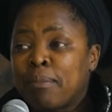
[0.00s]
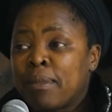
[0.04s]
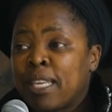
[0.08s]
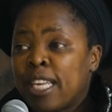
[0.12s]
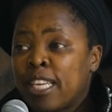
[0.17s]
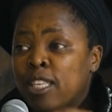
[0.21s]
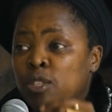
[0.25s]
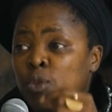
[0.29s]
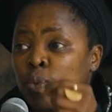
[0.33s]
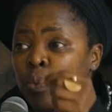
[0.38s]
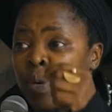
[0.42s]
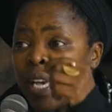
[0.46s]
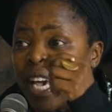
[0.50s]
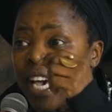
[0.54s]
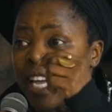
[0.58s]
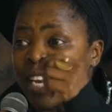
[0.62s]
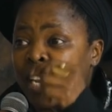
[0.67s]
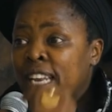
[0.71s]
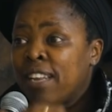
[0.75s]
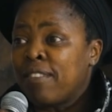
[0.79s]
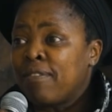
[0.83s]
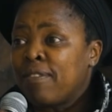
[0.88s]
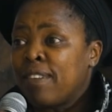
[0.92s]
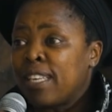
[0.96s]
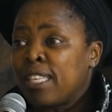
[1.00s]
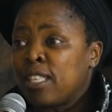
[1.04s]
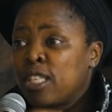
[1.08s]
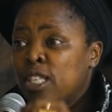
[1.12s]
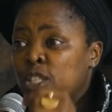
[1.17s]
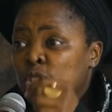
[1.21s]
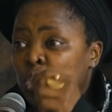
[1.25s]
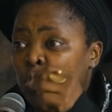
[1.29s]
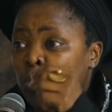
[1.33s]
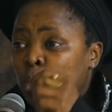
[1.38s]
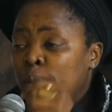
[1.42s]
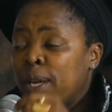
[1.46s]
that we are relevant
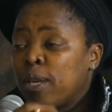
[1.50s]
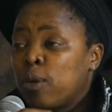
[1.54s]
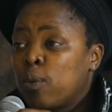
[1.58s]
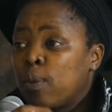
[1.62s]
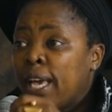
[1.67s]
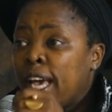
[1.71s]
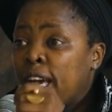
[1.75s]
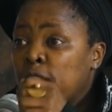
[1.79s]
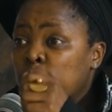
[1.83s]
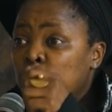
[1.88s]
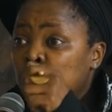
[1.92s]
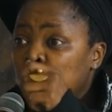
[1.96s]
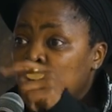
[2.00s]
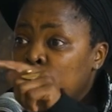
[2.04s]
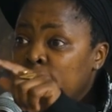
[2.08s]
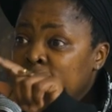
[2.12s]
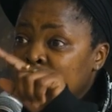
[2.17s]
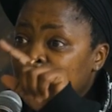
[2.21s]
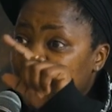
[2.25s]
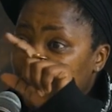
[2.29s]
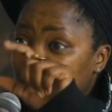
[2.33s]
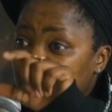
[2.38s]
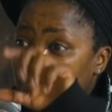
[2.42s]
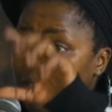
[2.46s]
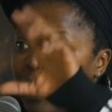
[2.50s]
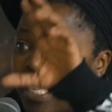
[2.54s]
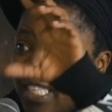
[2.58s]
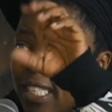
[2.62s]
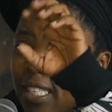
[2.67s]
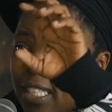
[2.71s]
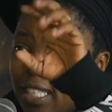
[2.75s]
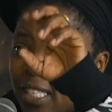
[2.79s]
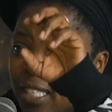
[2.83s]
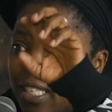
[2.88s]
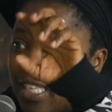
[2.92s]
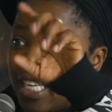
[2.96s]
is when we are
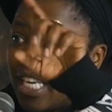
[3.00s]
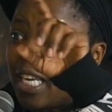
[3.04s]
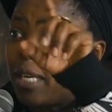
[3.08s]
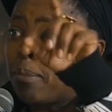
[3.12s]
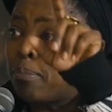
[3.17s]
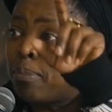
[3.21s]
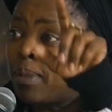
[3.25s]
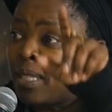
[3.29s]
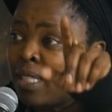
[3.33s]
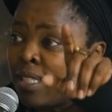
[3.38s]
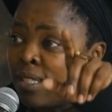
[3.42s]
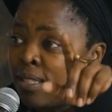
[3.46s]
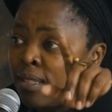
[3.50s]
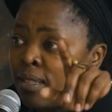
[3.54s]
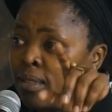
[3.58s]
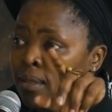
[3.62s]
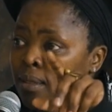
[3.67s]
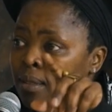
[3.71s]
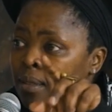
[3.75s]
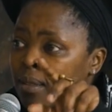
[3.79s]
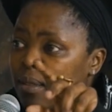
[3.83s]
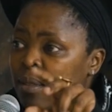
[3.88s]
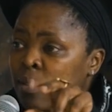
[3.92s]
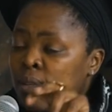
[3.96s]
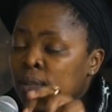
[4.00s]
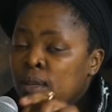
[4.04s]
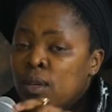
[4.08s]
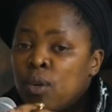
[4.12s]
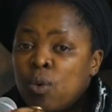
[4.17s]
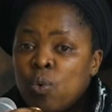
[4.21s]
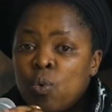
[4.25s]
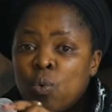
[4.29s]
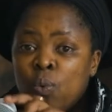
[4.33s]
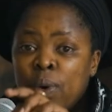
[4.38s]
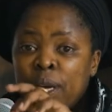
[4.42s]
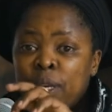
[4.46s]
curatively raped,
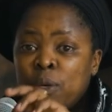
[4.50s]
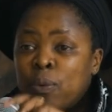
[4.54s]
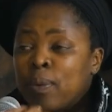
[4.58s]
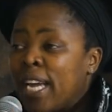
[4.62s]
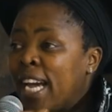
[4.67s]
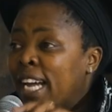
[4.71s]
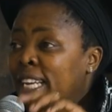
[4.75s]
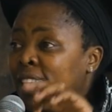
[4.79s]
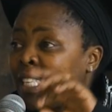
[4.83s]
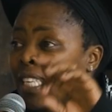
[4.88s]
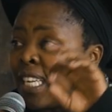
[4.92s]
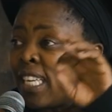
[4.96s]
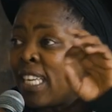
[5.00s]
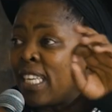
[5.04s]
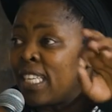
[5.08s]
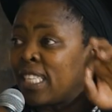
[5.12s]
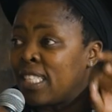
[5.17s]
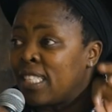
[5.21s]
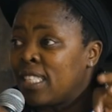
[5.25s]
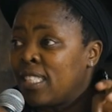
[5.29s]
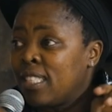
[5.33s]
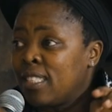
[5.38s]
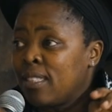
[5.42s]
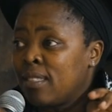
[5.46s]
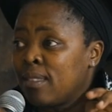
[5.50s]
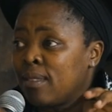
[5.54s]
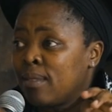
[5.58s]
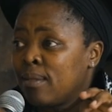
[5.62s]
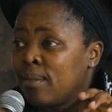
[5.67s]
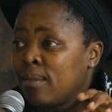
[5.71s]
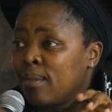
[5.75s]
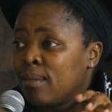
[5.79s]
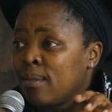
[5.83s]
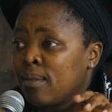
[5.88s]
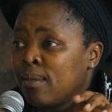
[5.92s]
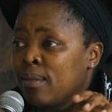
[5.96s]
when we are dead.
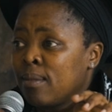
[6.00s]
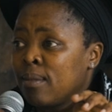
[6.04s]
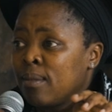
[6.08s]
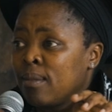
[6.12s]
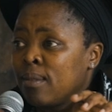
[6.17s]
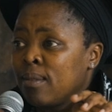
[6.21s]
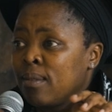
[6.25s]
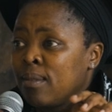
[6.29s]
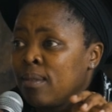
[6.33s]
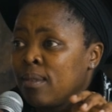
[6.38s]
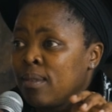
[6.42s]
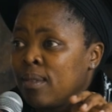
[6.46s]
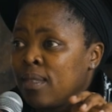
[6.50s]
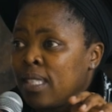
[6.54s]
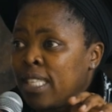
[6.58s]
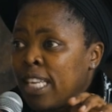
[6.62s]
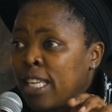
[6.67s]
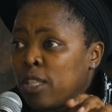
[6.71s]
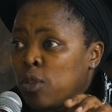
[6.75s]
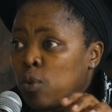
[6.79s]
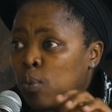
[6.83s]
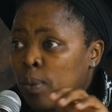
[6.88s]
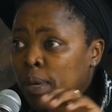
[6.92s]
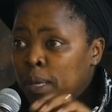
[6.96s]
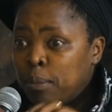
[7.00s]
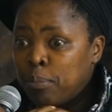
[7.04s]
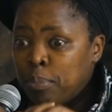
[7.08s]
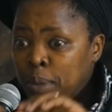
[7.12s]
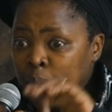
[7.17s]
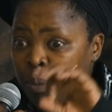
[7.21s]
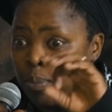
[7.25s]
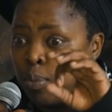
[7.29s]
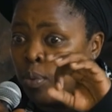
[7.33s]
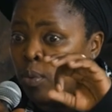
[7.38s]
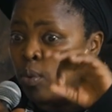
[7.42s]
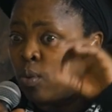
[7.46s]
That's when
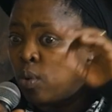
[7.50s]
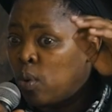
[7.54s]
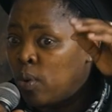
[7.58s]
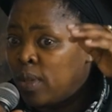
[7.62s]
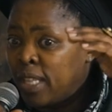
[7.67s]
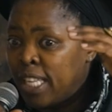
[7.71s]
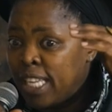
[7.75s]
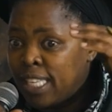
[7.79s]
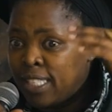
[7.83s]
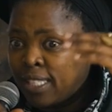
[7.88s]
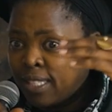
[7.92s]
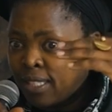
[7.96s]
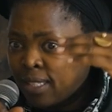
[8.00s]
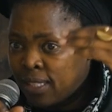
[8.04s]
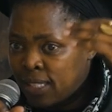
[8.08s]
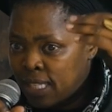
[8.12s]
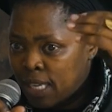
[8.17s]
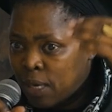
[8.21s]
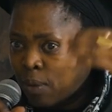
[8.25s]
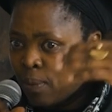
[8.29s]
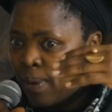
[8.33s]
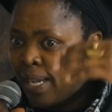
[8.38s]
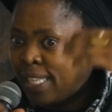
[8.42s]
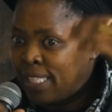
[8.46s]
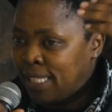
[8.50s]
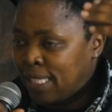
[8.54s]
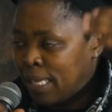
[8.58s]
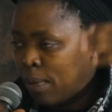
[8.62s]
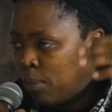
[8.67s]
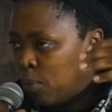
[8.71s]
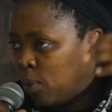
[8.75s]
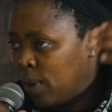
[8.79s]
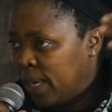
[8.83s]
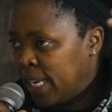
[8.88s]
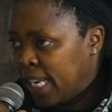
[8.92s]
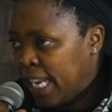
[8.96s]
people know that there was
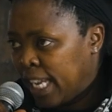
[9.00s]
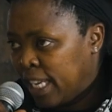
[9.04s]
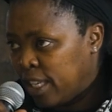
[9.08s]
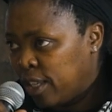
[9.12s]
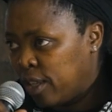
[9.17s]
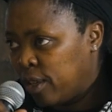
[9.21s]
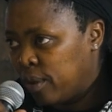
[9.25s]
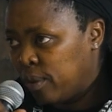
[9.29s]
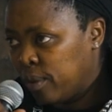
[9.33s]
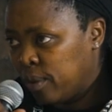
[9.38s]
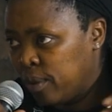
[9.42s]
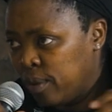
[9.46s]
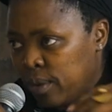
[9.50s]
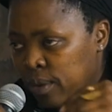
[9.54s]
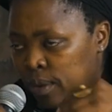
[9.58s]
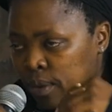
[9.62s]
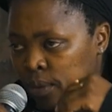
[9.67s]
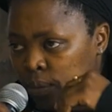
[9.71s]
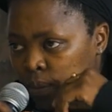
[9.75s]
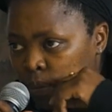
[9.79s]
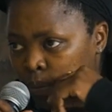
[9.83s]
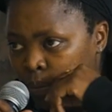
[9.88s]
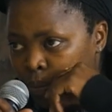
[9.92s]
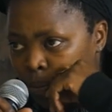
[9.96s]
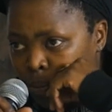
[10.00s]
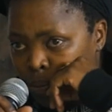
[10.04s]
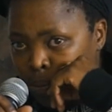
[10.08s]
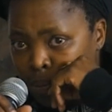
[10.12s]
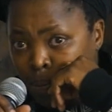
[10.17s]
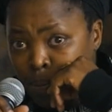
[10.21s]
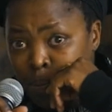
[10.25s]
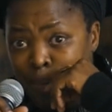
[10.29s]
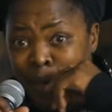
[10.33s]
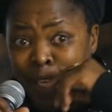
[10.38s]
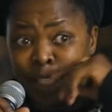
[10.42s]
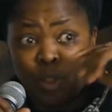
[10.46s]
someone like you.
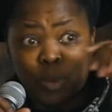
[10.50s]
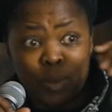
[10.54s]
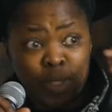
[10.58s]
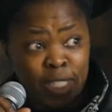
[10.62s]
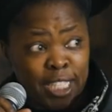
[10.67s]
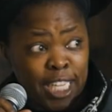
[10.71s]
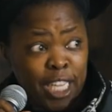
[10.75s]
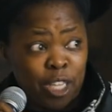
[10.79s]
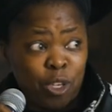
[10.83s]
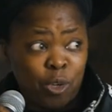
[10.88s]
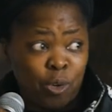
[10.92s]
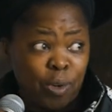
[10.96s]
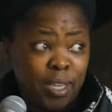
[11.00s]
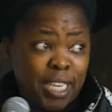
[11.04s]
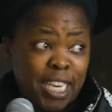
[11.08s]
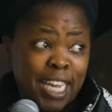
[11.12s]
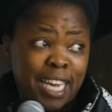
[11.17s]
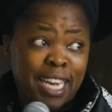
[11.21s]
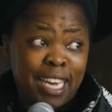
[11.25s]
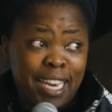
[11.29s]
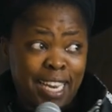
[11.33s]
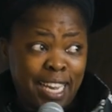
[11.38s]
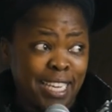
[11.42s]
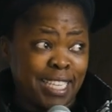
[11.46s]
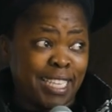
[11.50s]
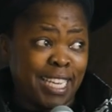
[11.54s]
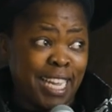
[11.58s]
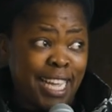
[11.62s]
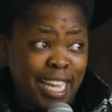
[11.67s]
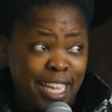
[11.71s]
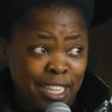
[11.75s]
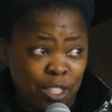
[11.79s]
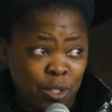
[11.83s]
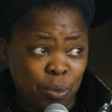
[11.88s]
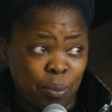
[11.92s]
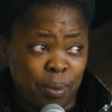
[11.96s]
But to say you're gonna crack the
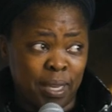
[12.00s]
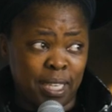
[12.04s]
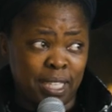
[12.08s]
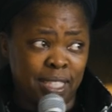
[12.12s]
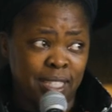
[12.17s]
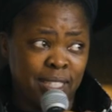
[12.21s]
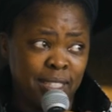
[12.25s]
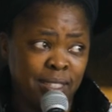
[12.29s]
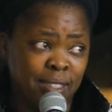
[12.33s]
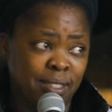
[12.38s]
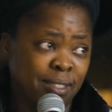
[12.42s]
art world